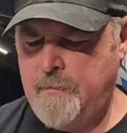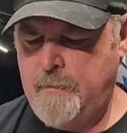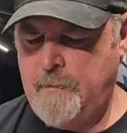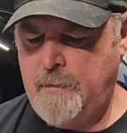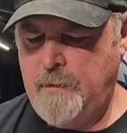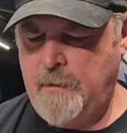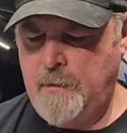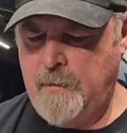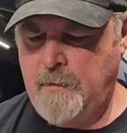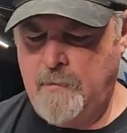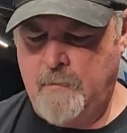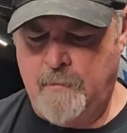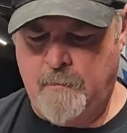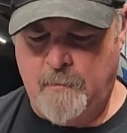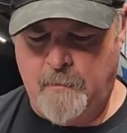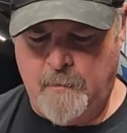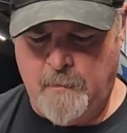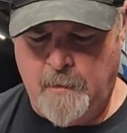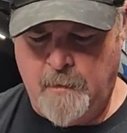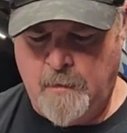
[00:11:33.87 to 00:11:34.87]
you know,
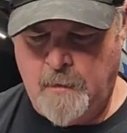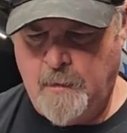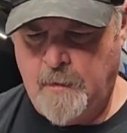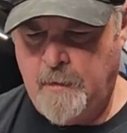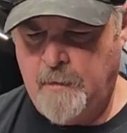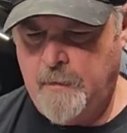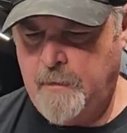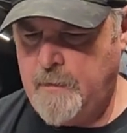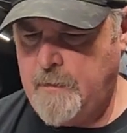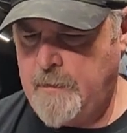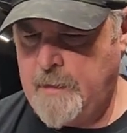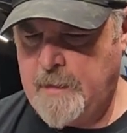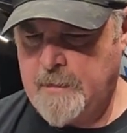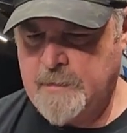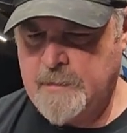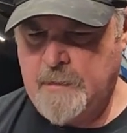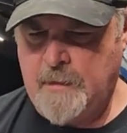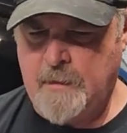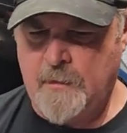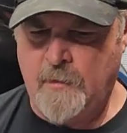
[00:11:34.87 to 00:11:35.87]
then that's
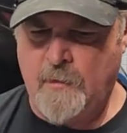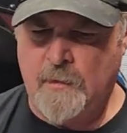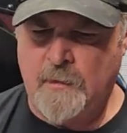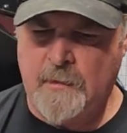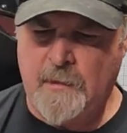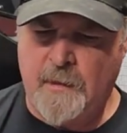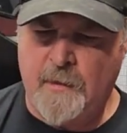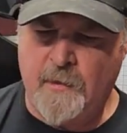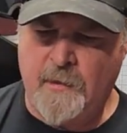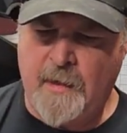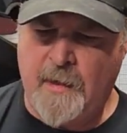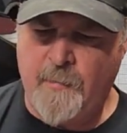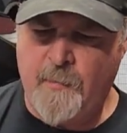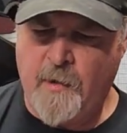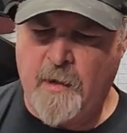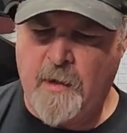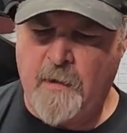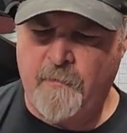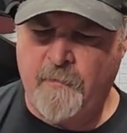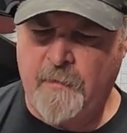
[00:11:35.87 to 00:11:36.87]
it. You can take your tape
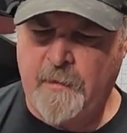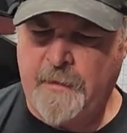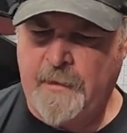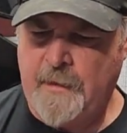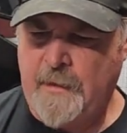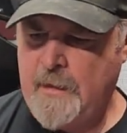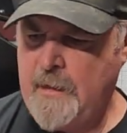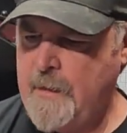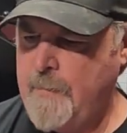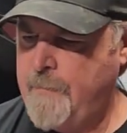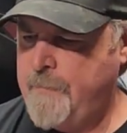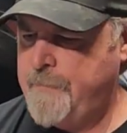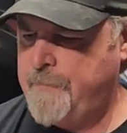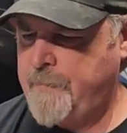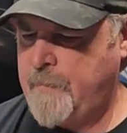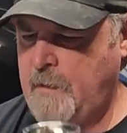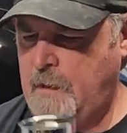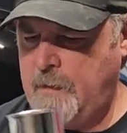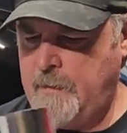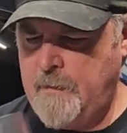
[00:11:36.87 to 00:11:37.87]
off, clean it up,
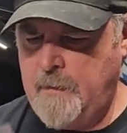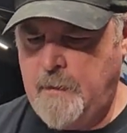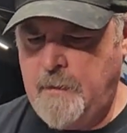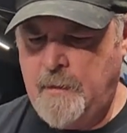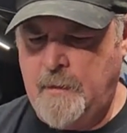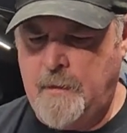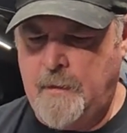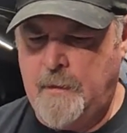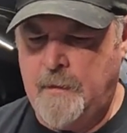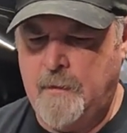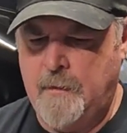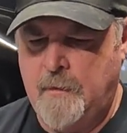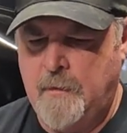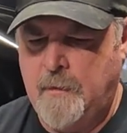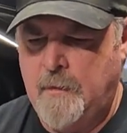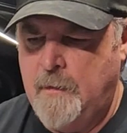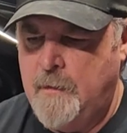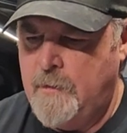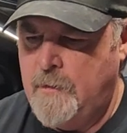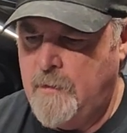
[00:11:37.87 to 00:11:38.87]
and then
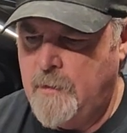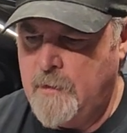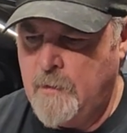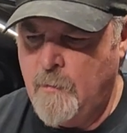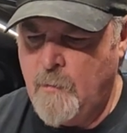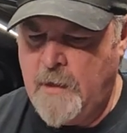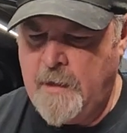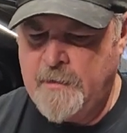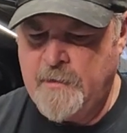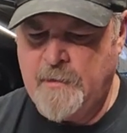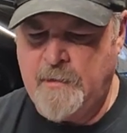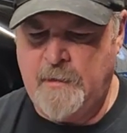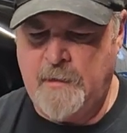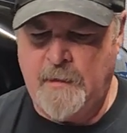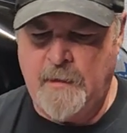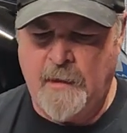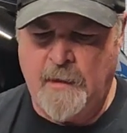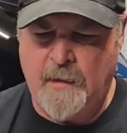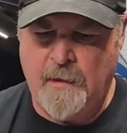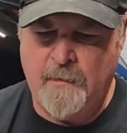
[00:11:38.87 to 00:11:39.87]
you can watch the
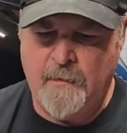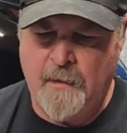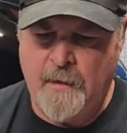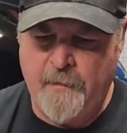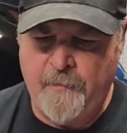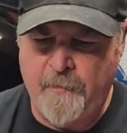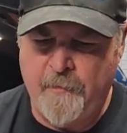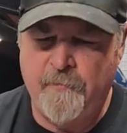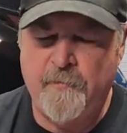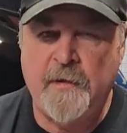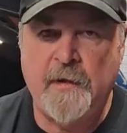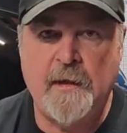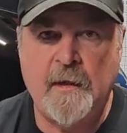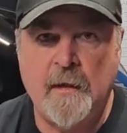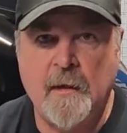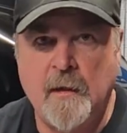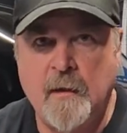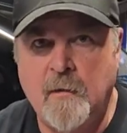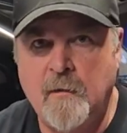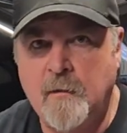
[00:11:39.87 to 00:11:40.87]
other
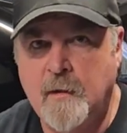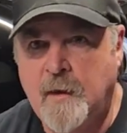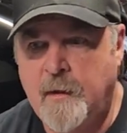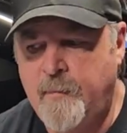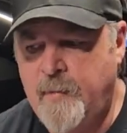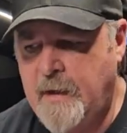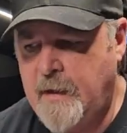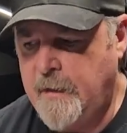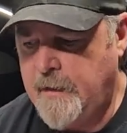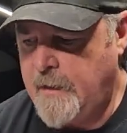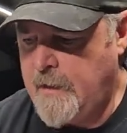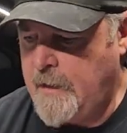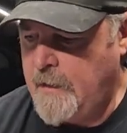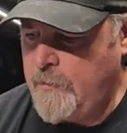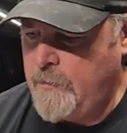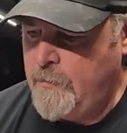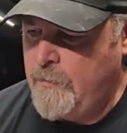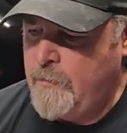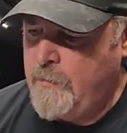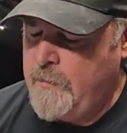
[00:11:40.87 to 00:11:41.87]
video about how
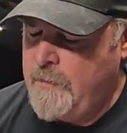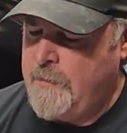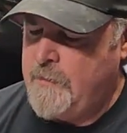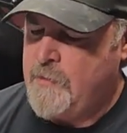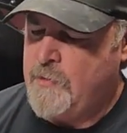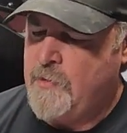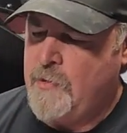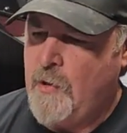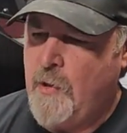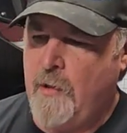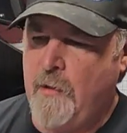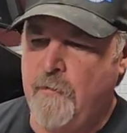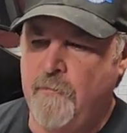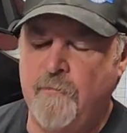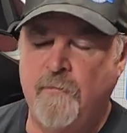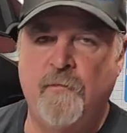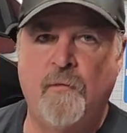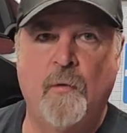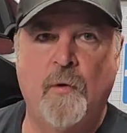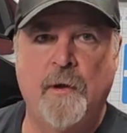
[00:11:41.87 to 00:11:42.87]
to install the
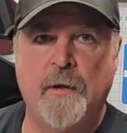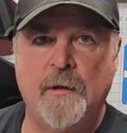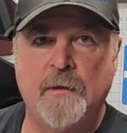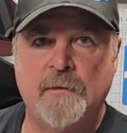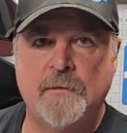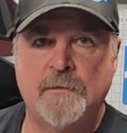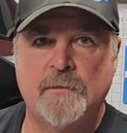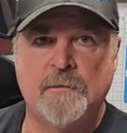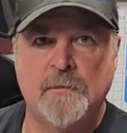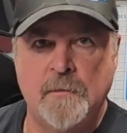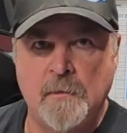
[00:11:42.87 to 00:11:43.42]
forks